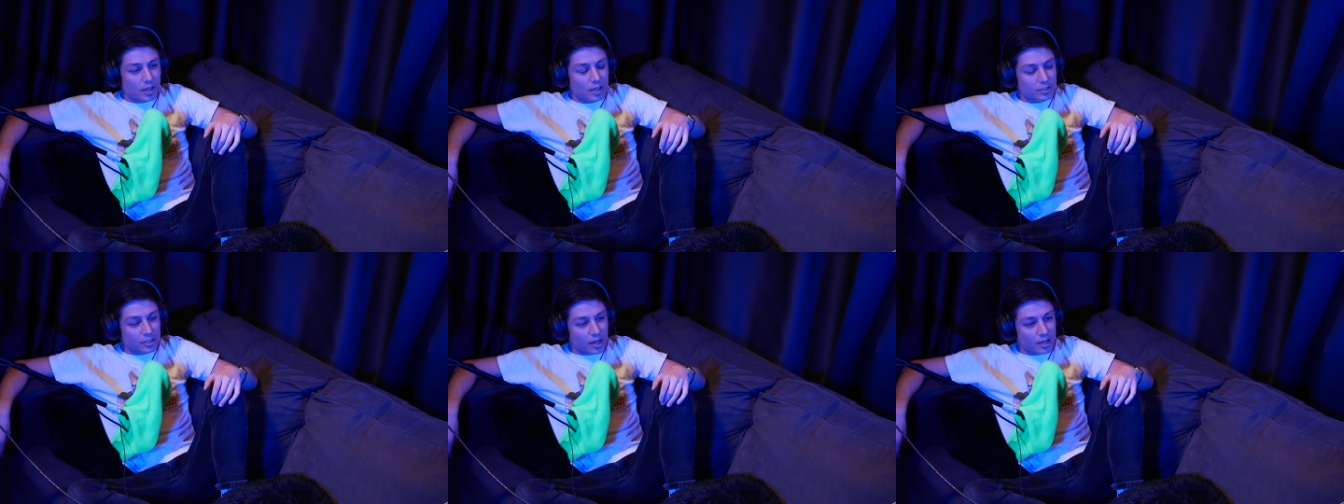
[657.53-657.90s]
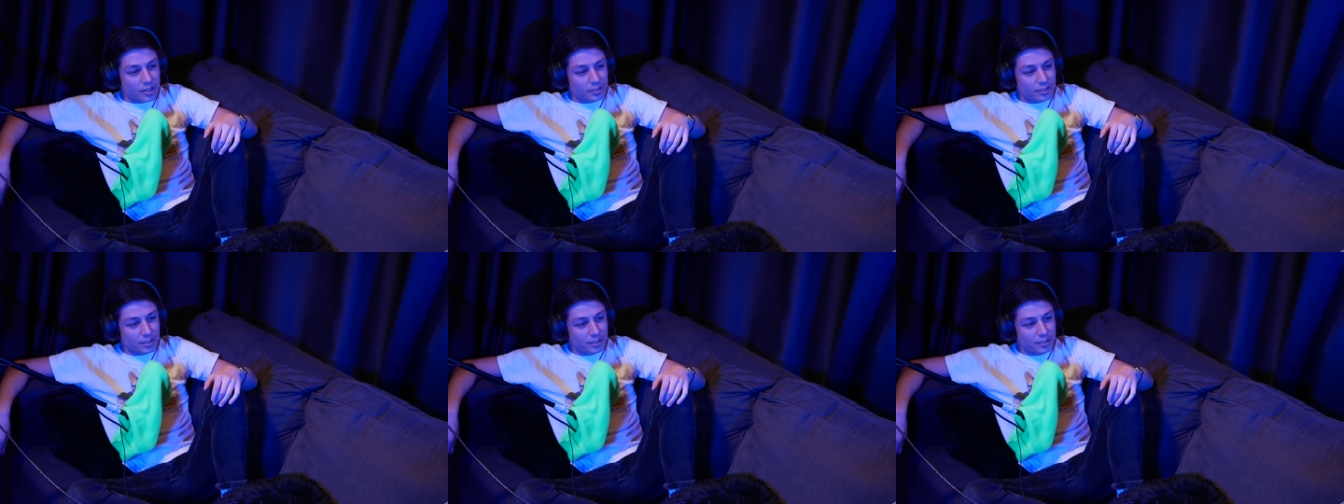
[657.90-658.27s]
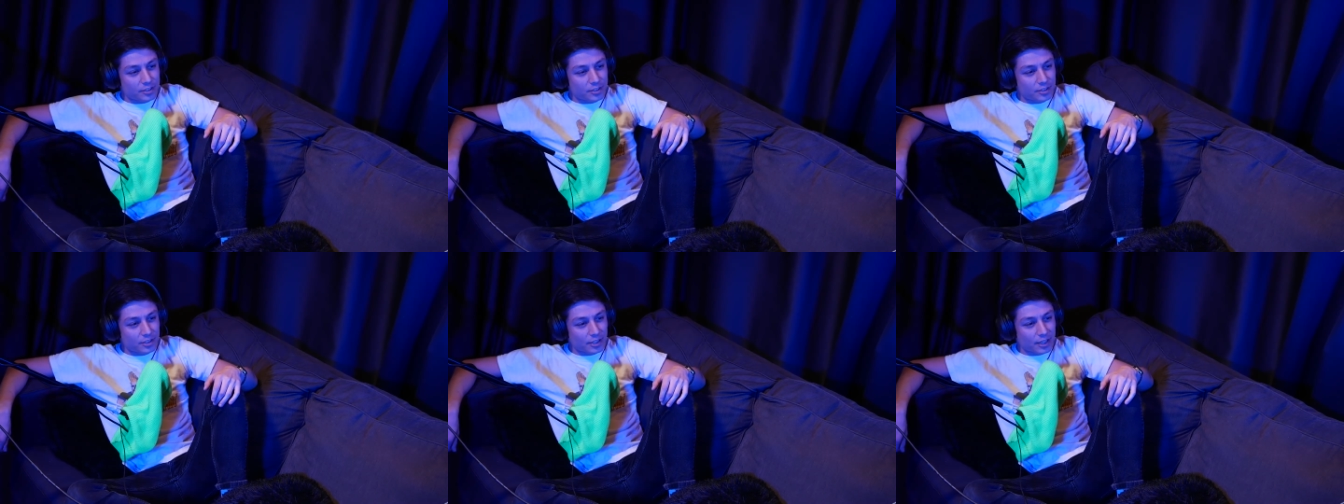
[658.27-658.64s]
Cause honestly,
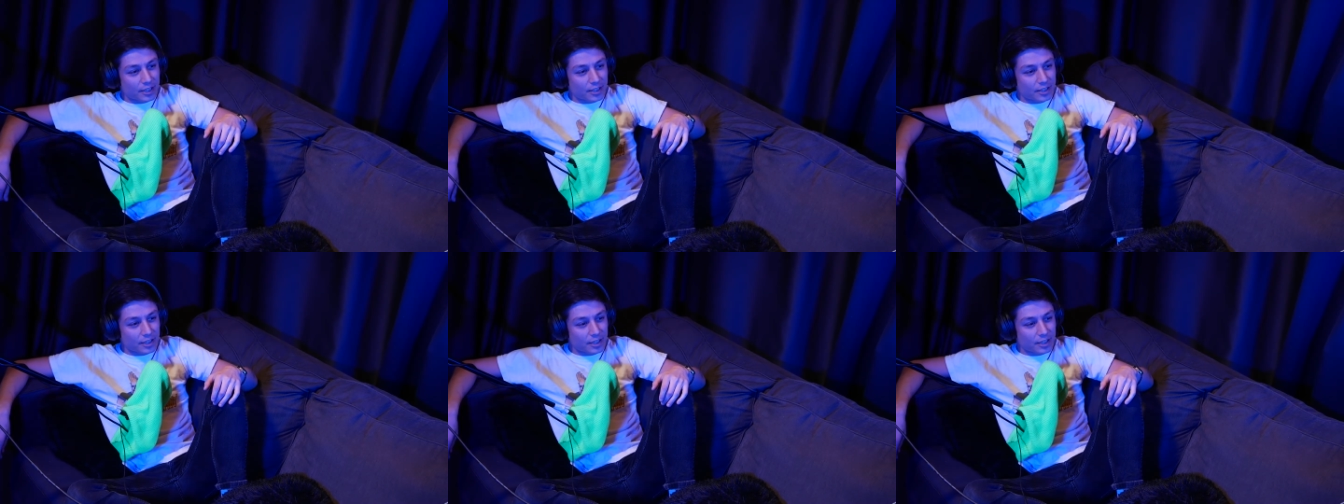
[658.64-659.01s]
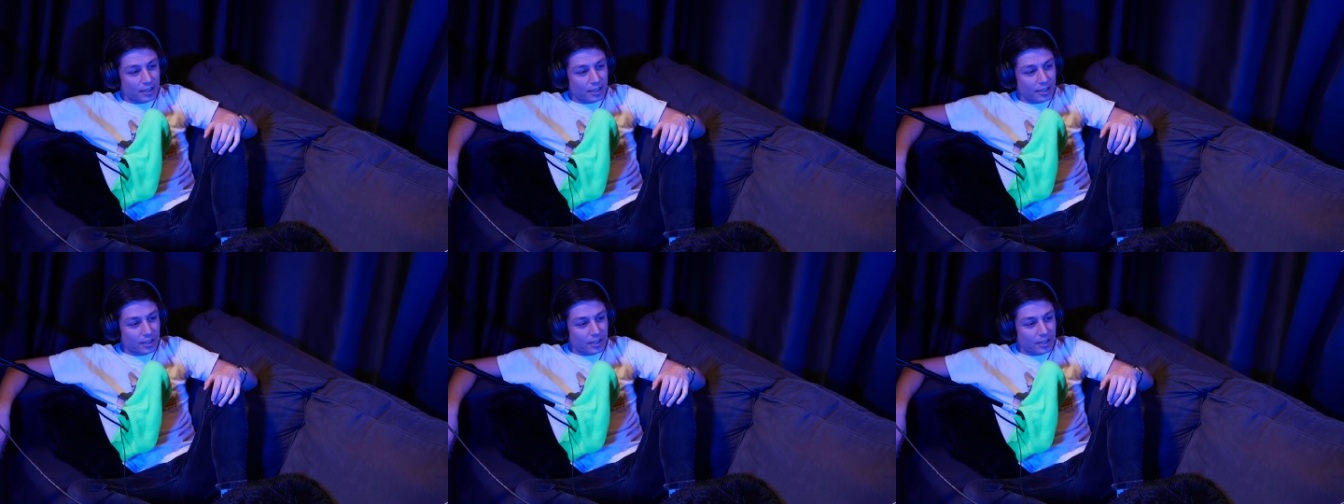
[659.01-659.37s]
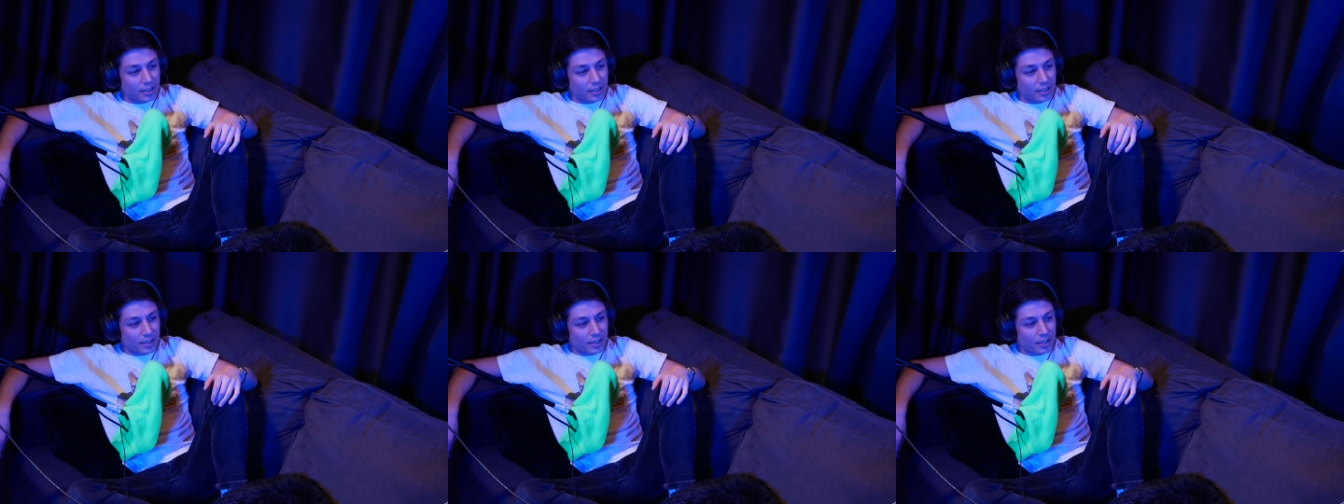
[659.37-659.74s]
dude, like, uh,
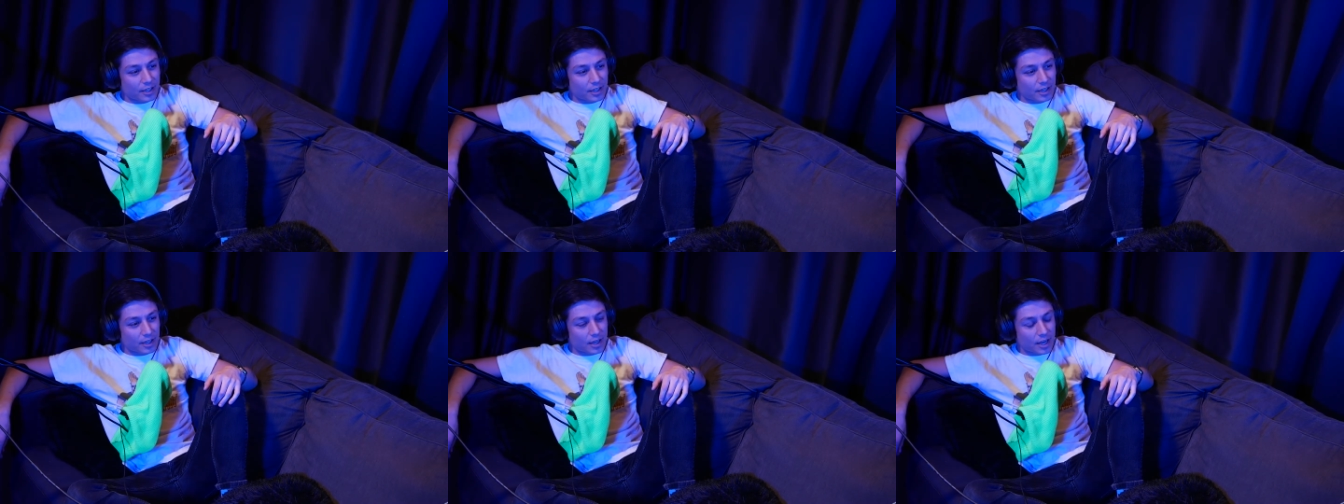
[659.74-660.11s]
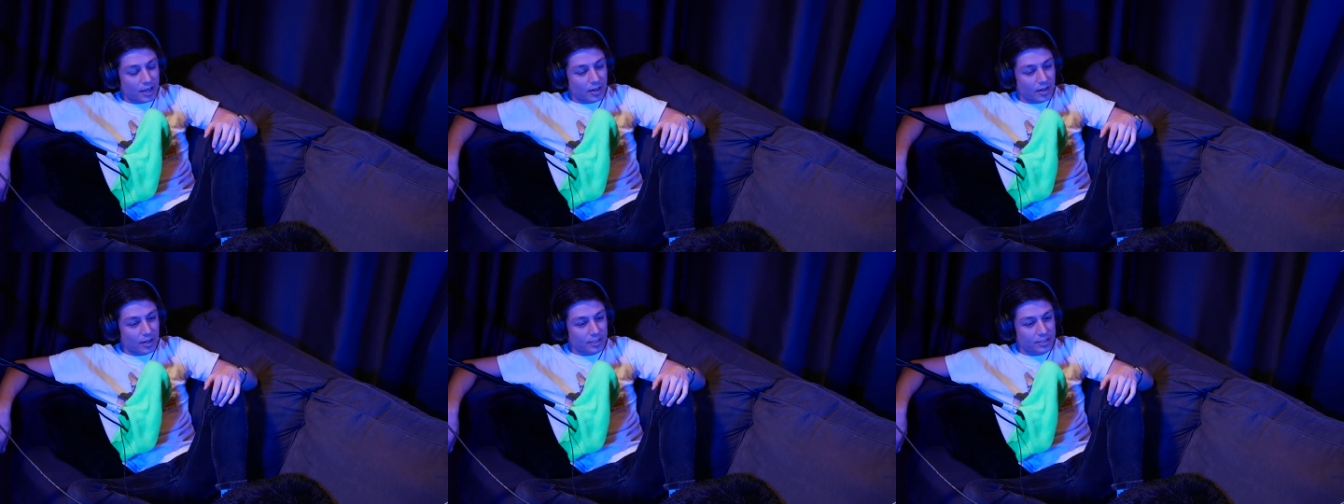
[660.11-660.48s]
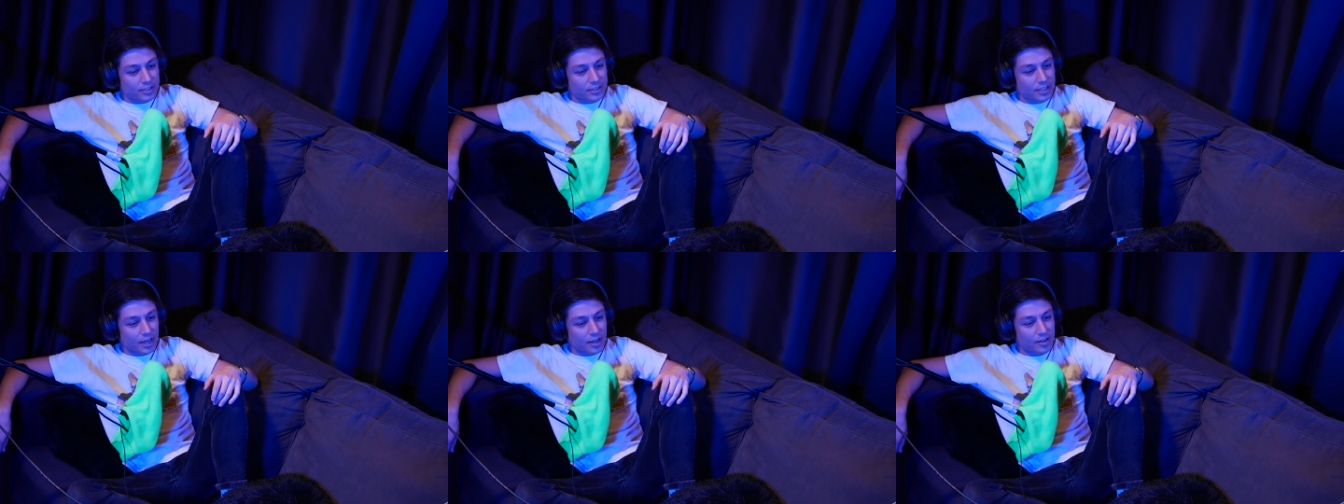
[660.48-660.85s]
I can honestly
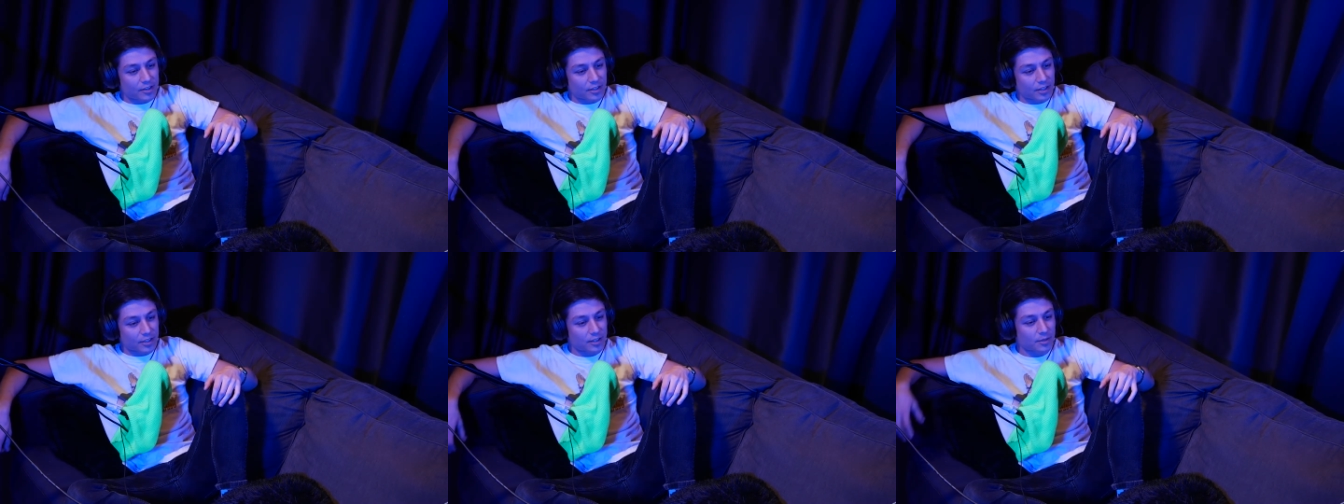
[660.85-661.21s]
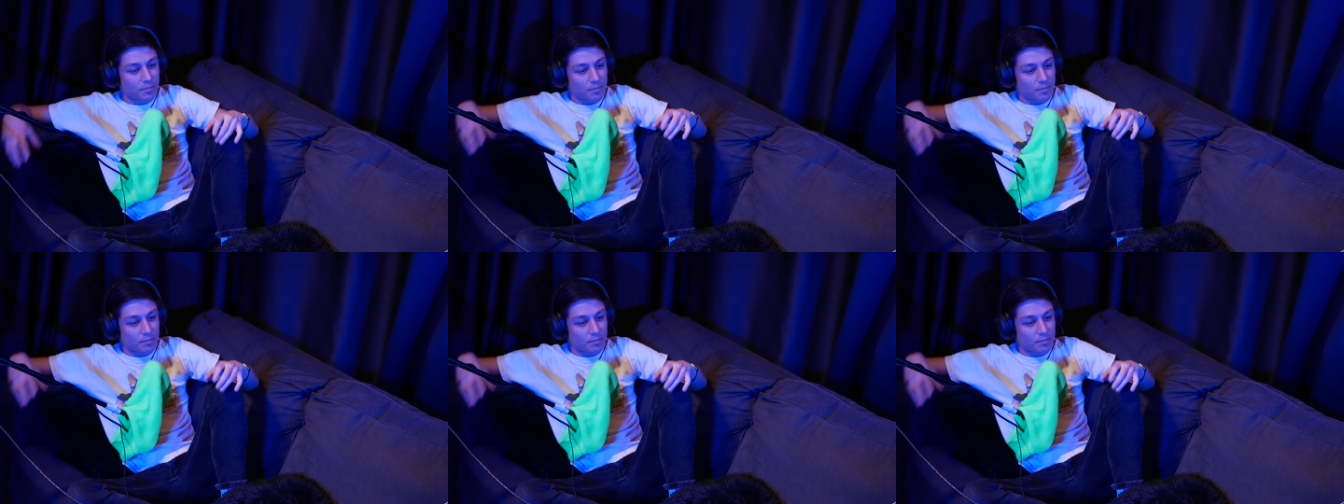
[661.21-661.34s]
tell you, like, the